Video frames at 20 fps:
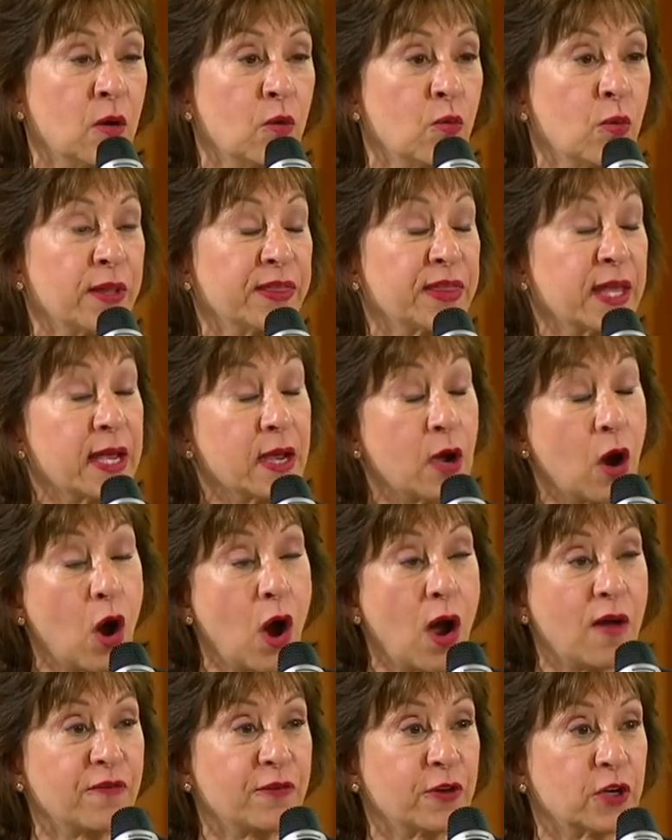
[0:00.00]
what they
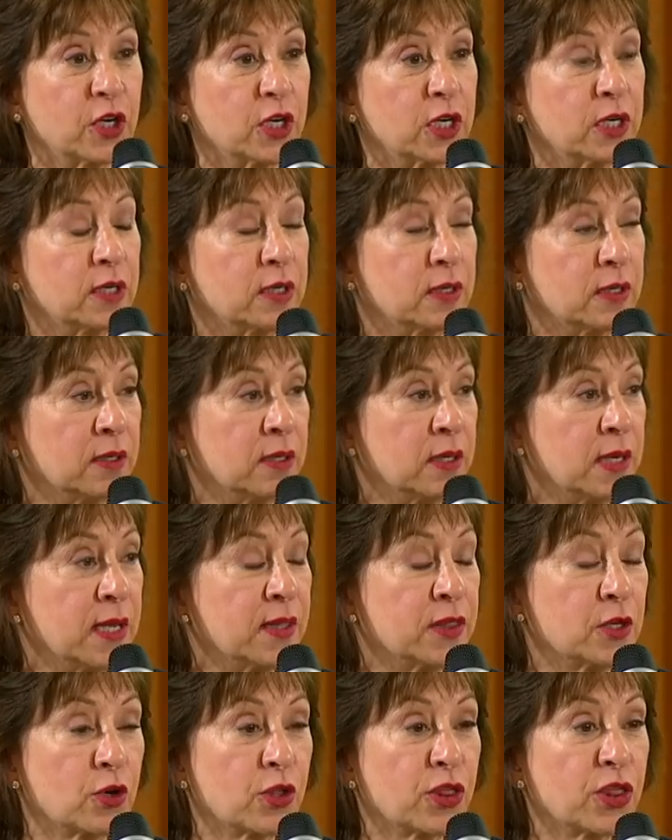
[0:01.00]
offer
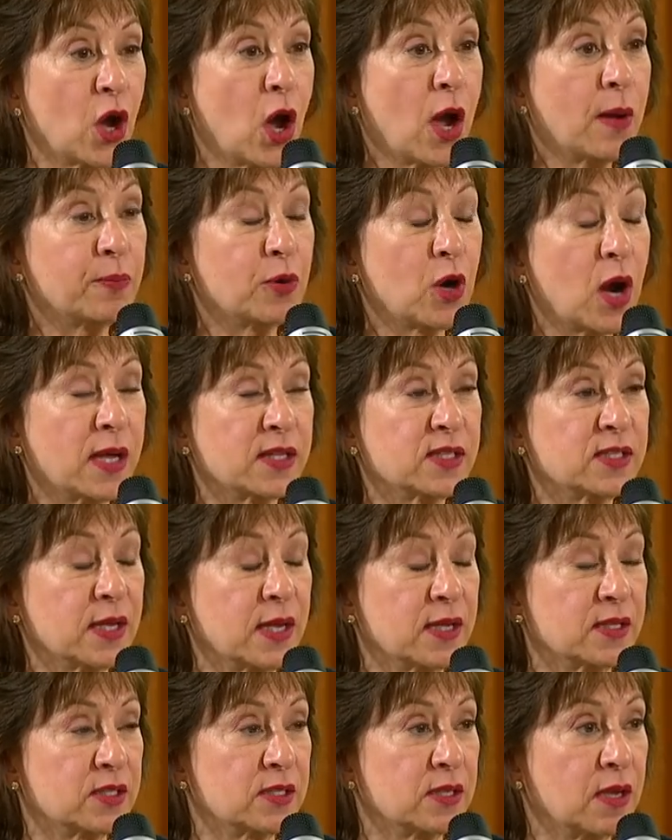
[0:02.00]
in their thought
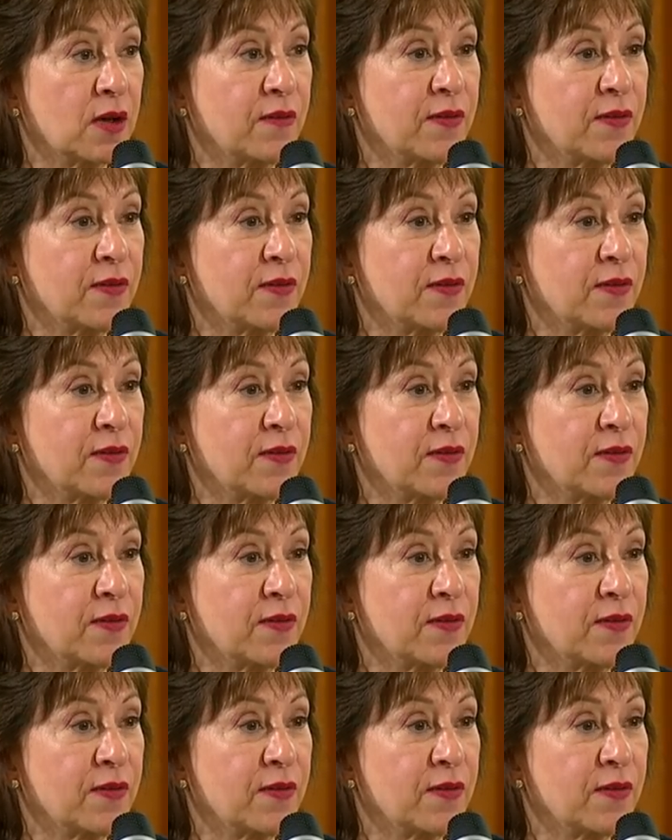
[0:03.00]
process